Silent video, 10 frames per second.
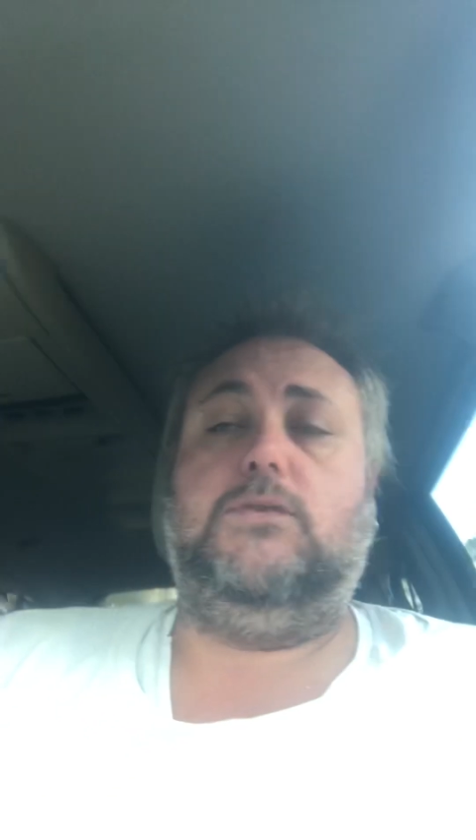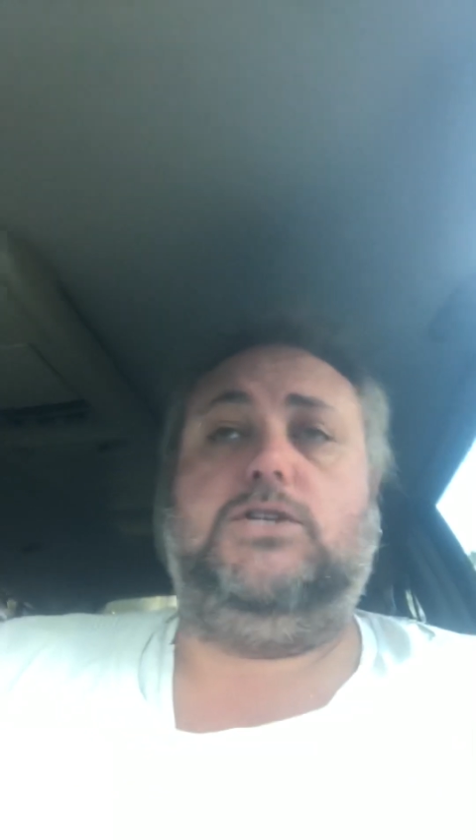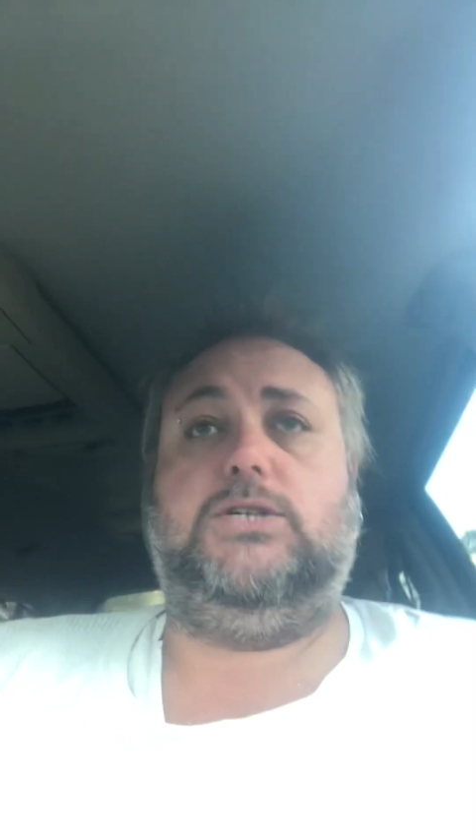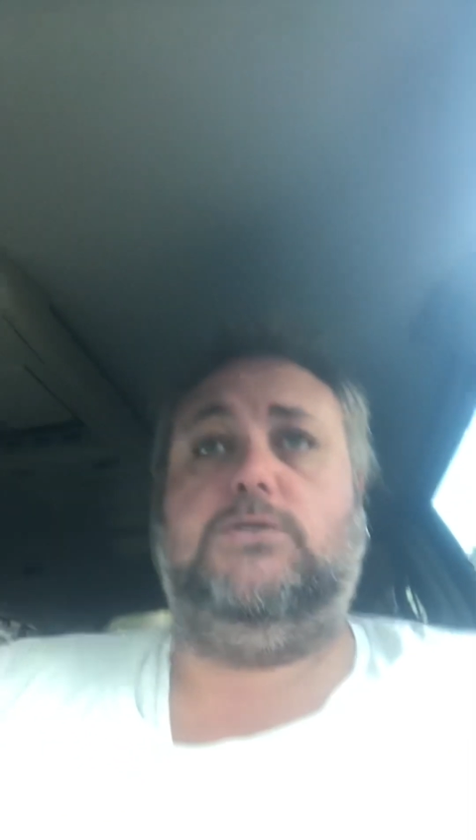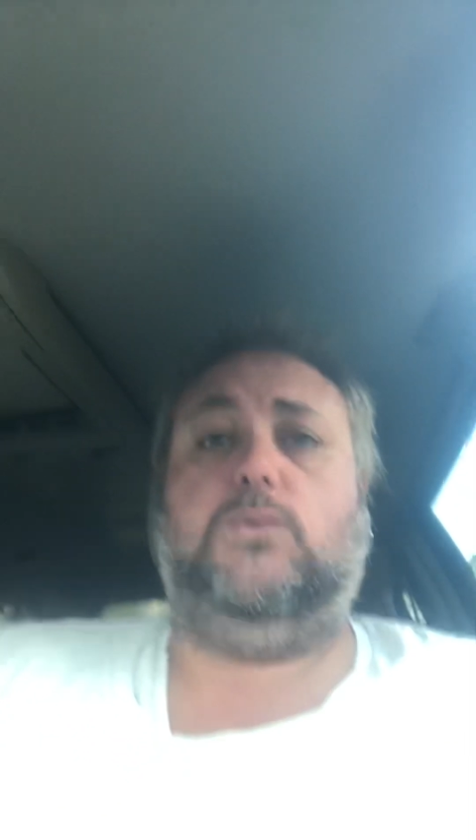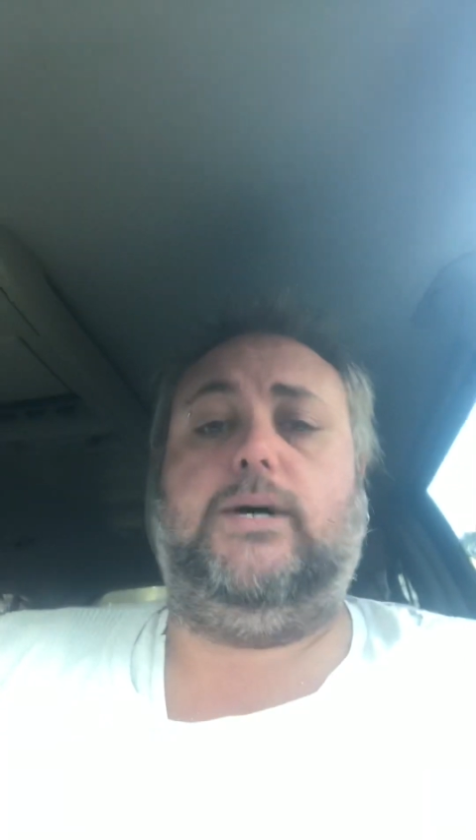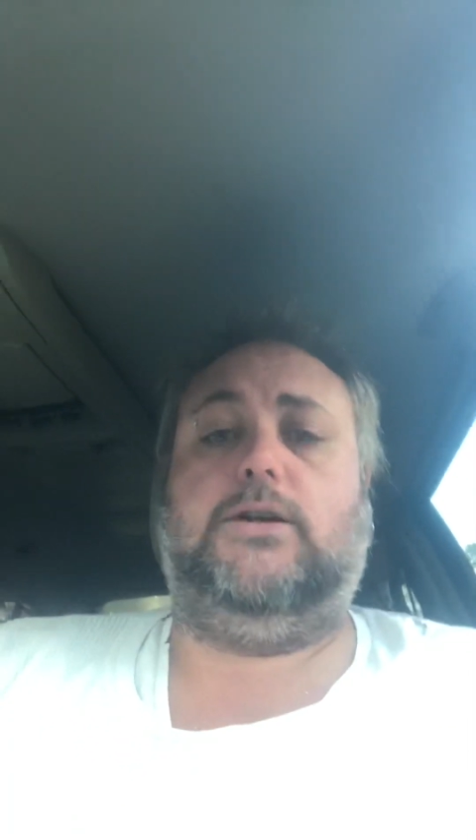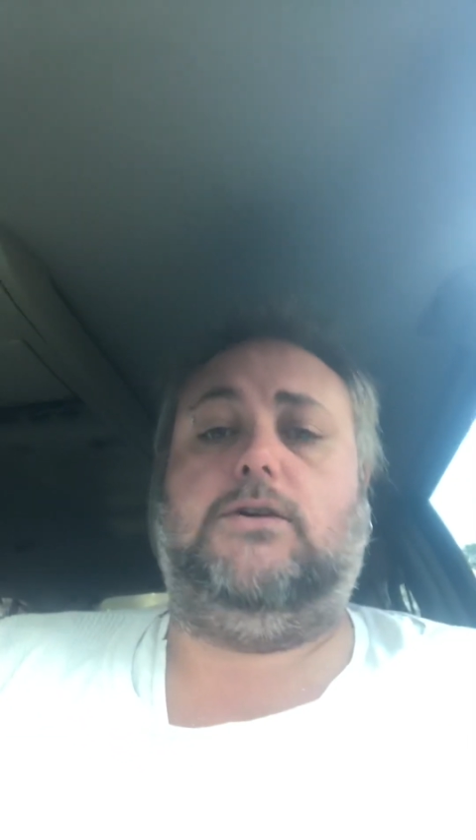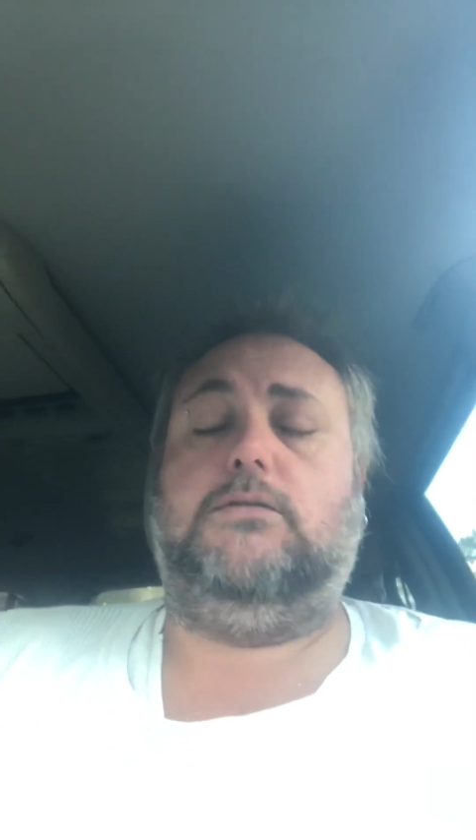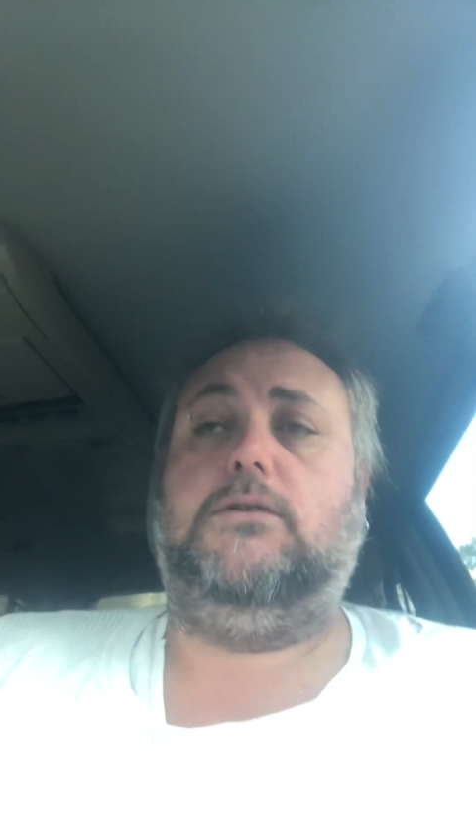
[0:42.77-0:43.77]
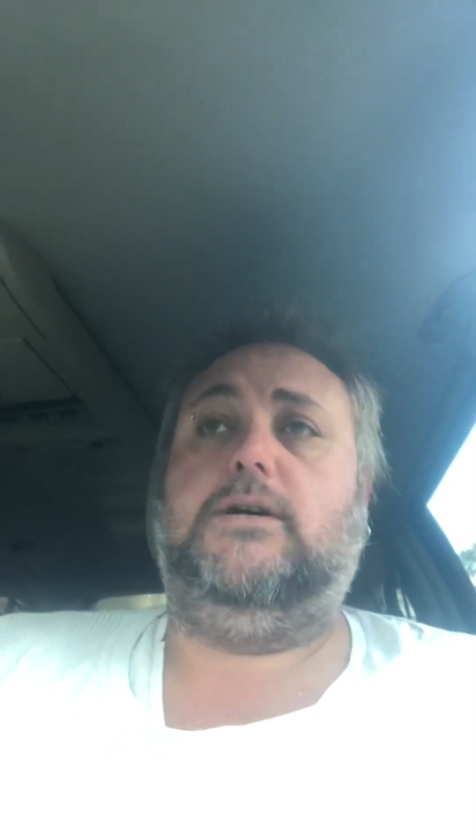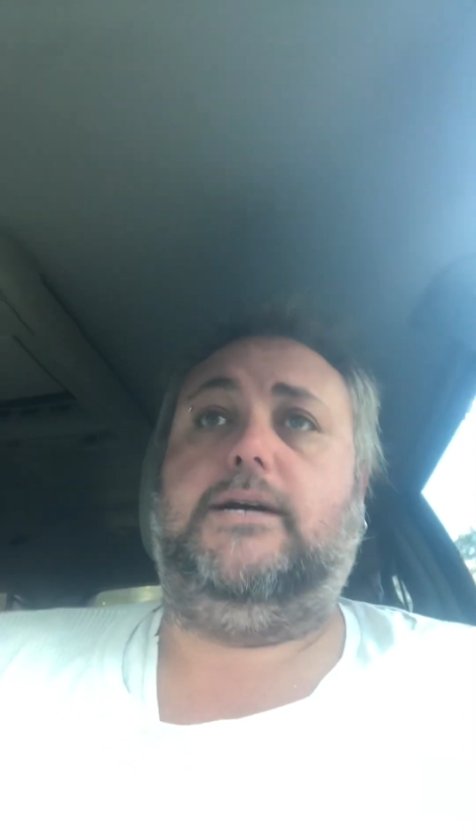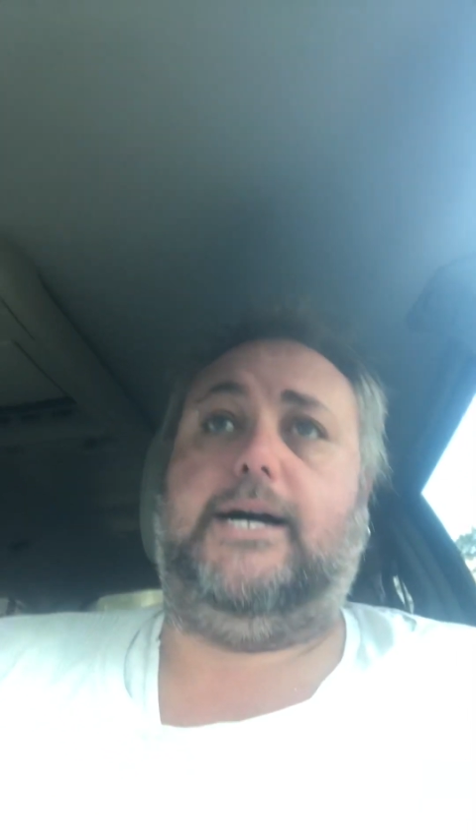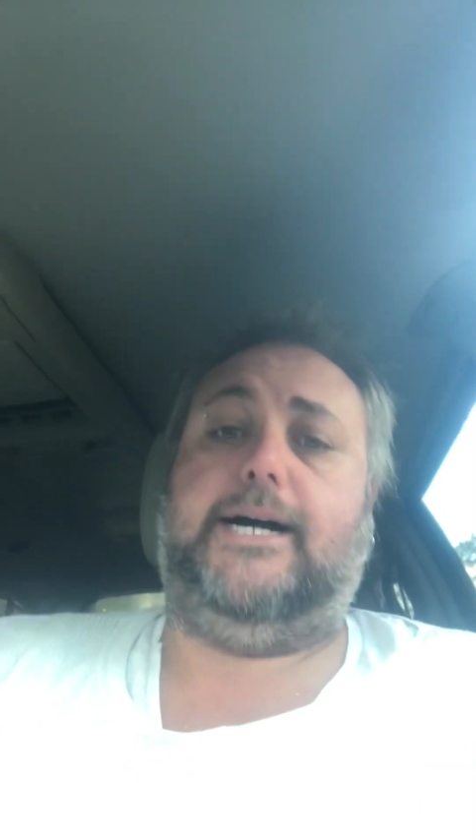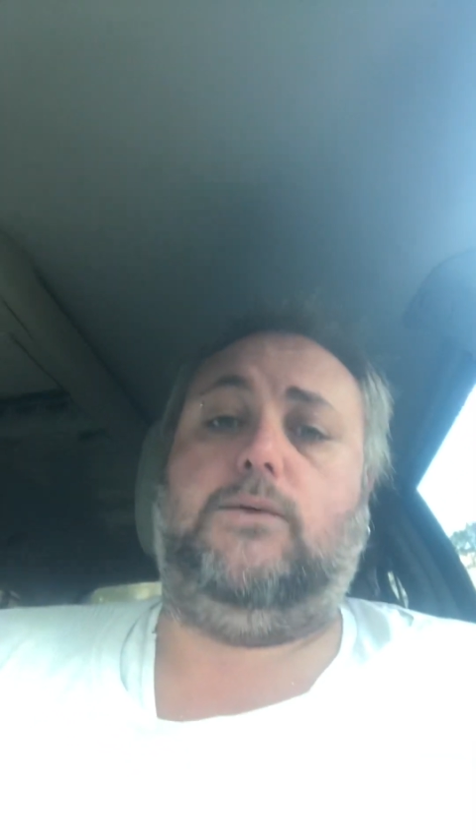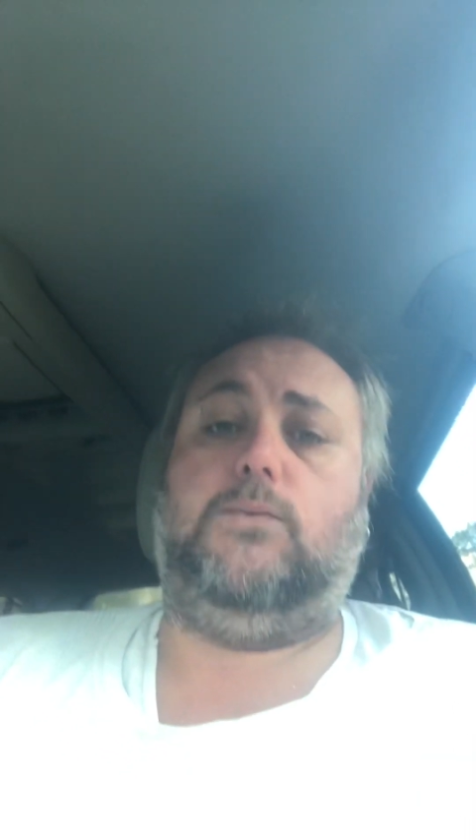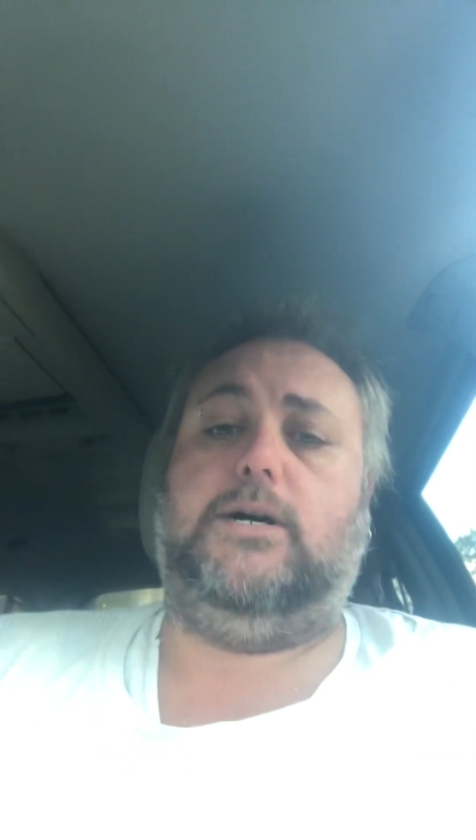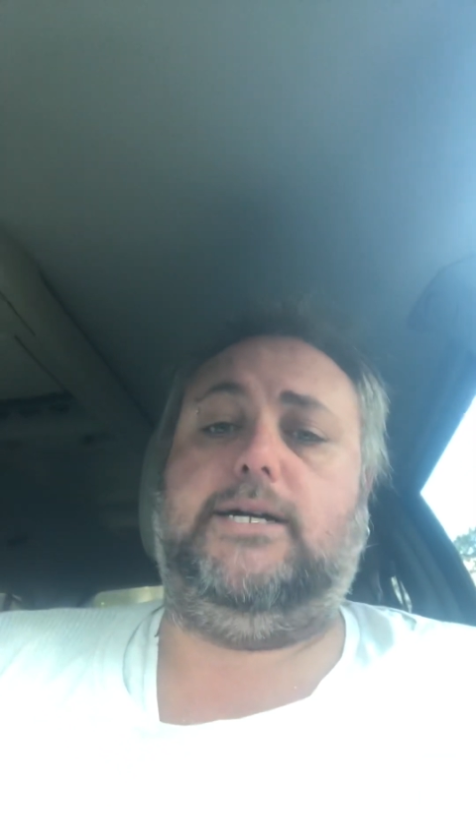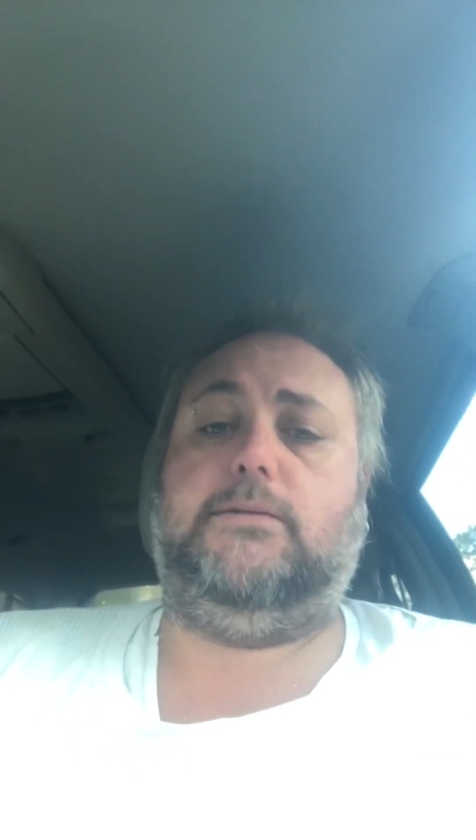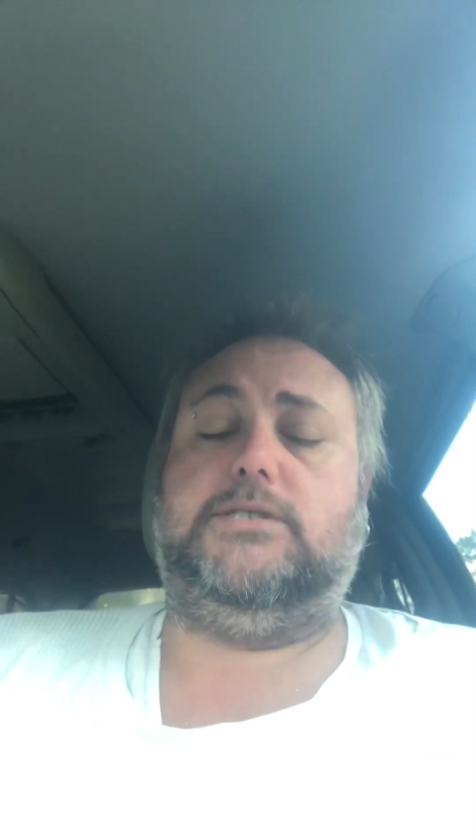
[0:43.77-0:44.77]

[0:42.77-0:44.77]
She was a welder. I wasn't. I was a